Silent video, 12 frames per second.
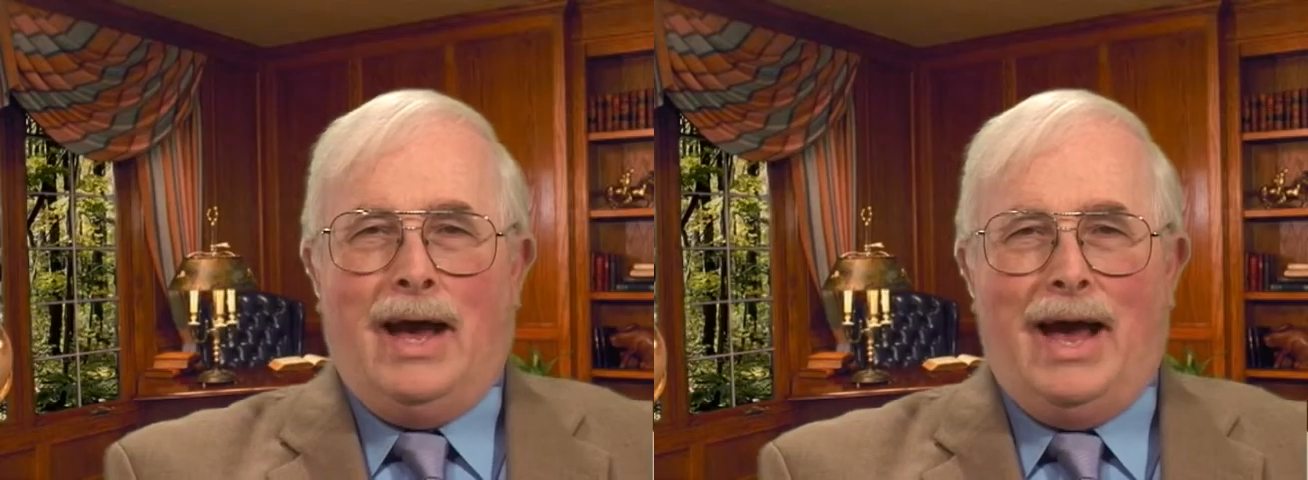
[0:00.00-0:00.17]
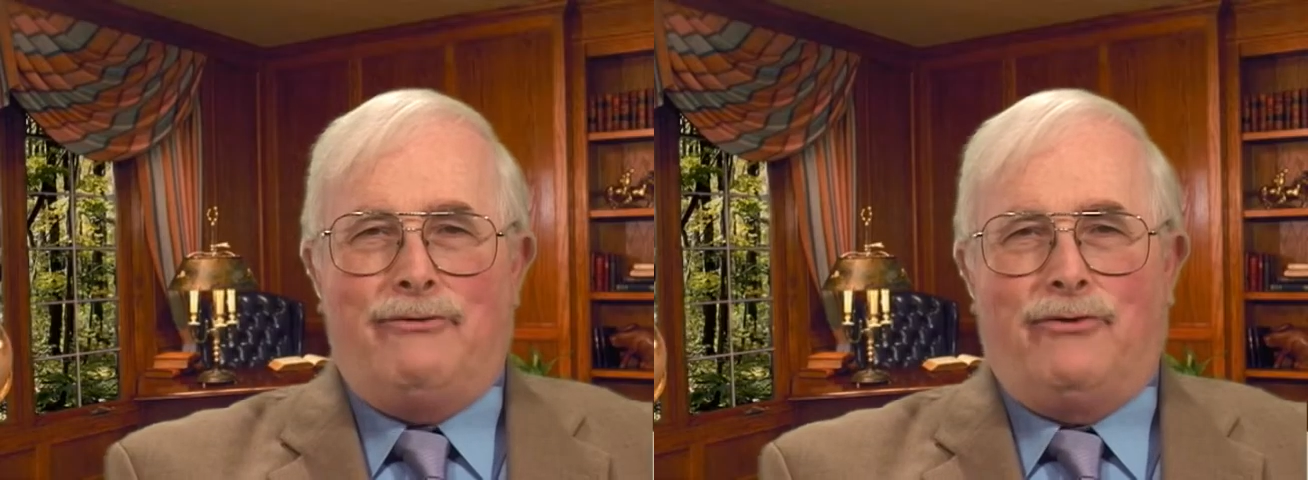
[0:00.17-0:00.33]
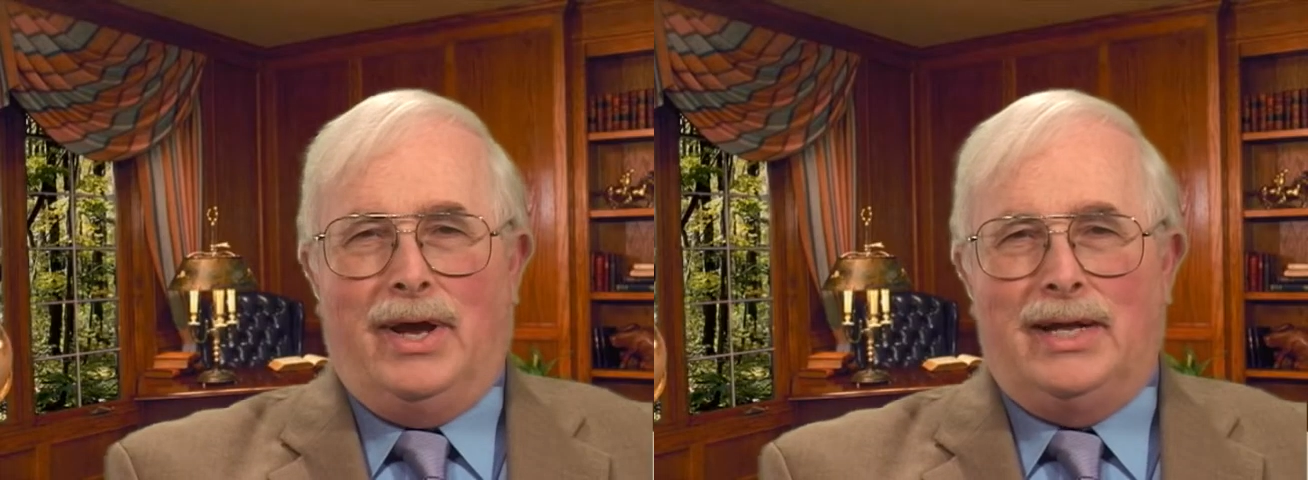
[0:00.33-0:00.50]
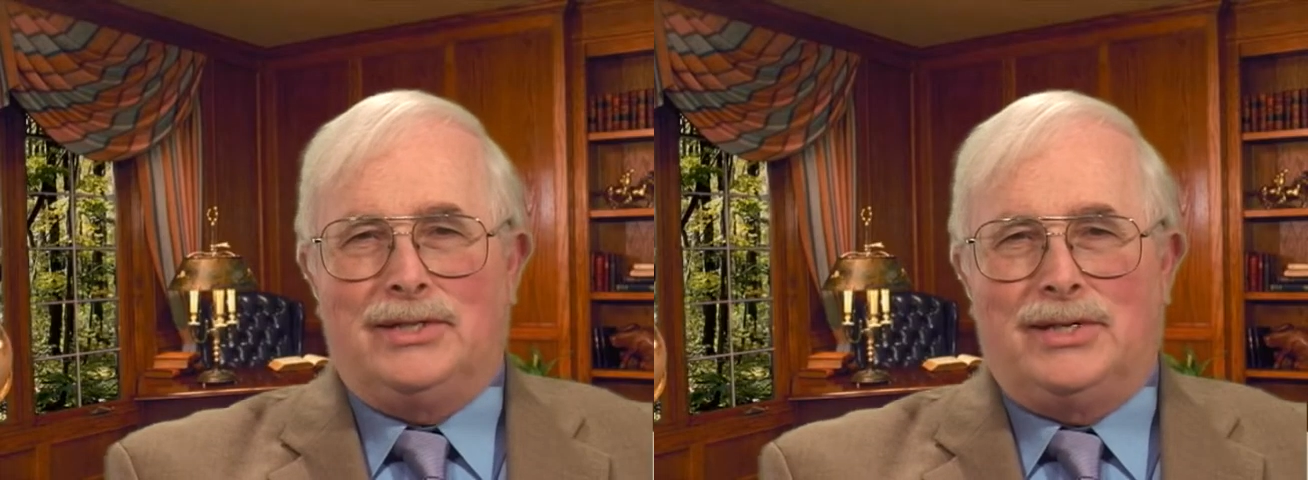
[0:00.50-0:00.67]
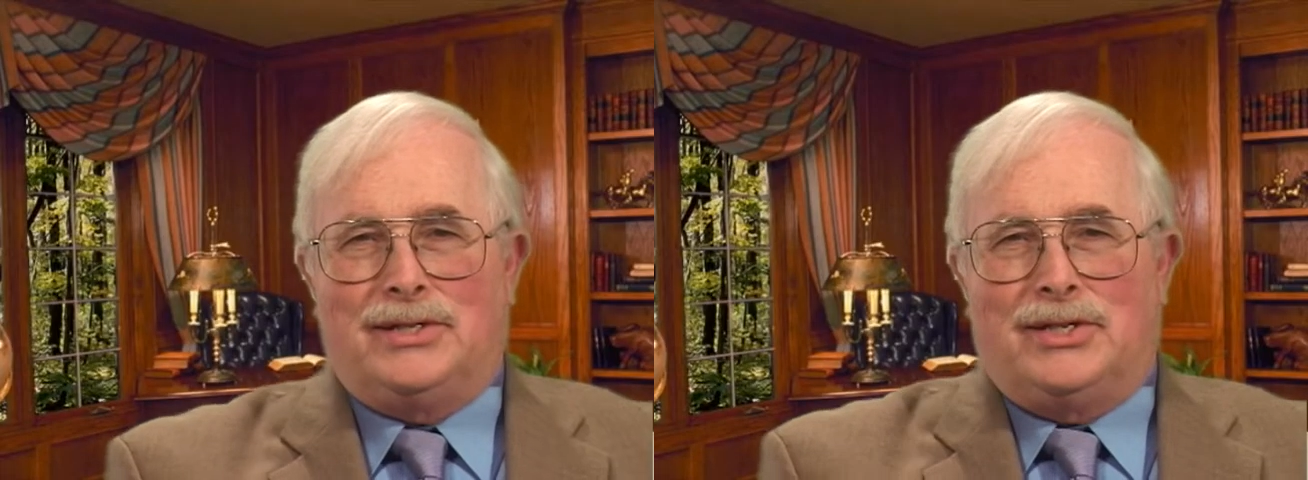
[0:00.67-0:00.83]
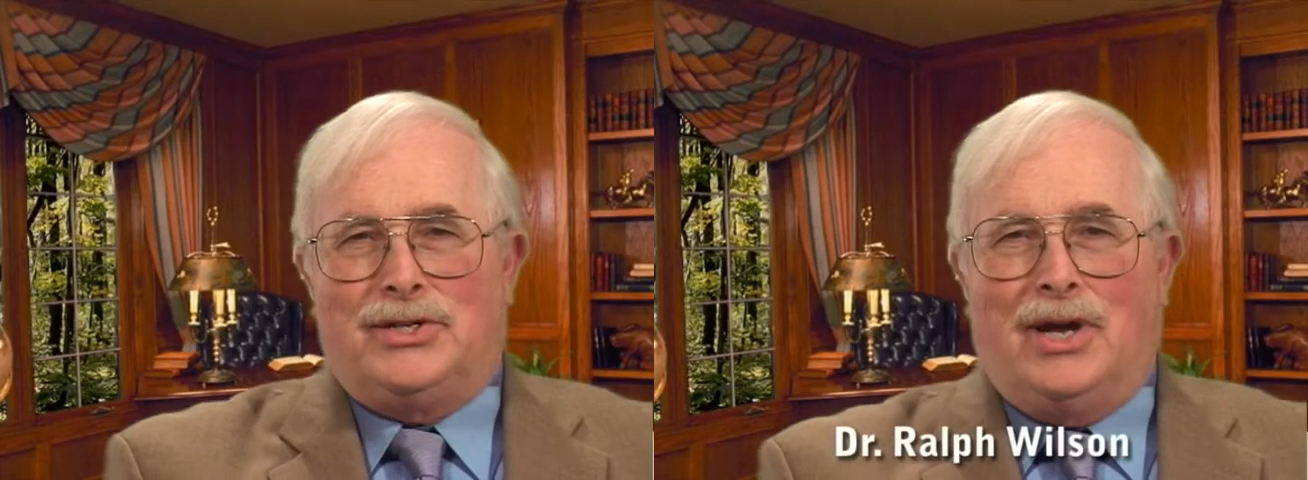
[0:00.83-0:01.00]
Hi, friends.
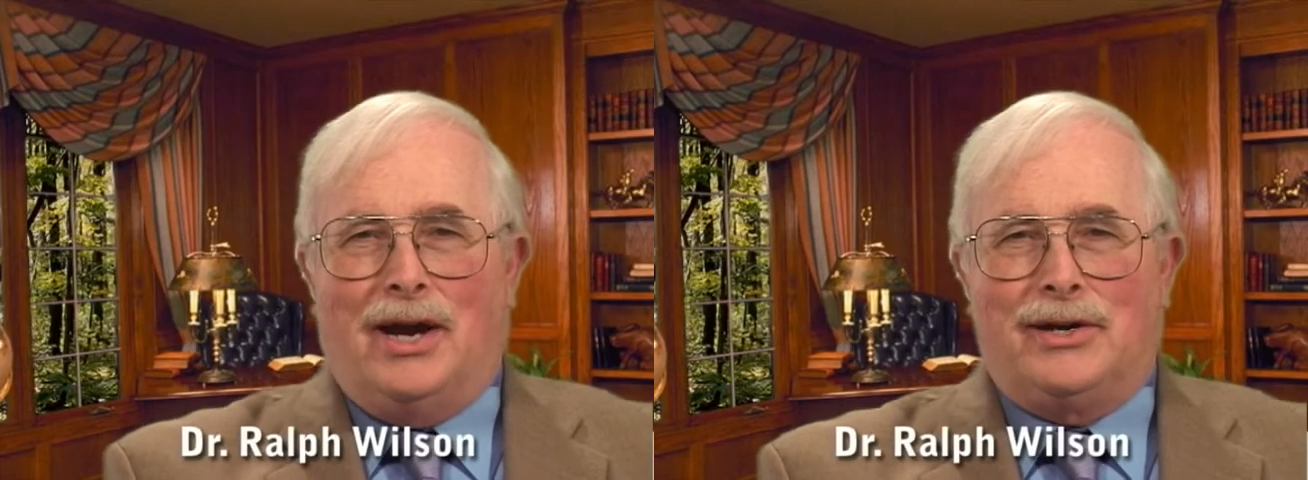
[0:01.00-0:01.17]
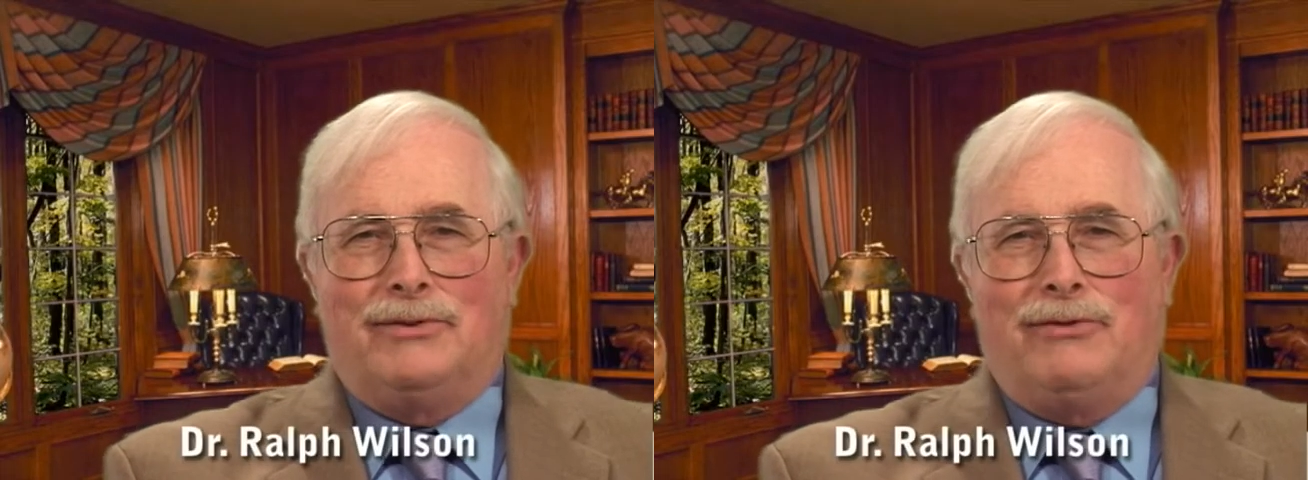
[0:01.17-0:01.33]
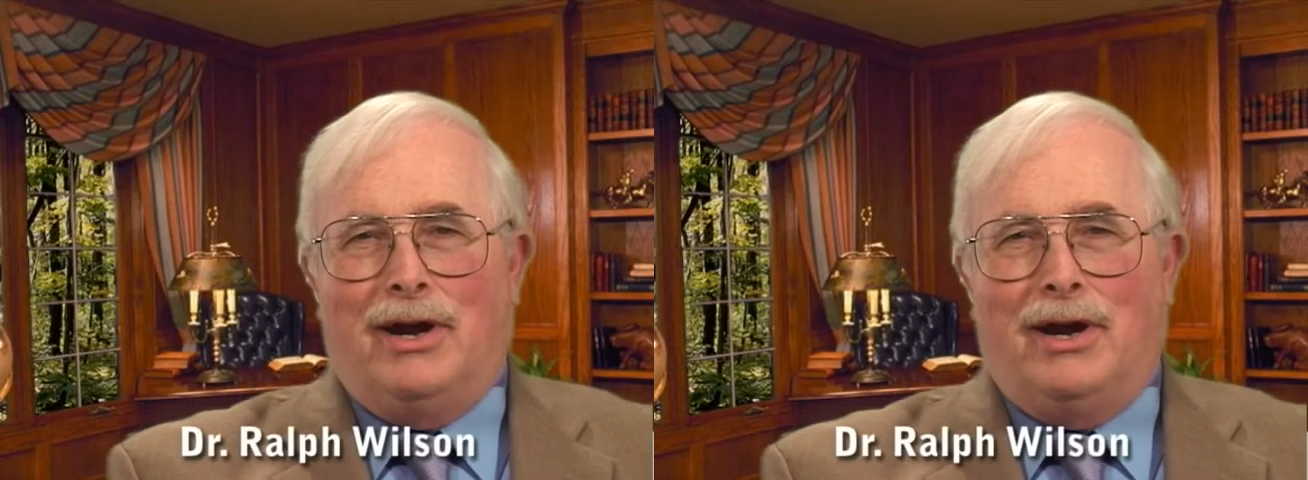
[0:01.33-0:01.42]
This is Dr.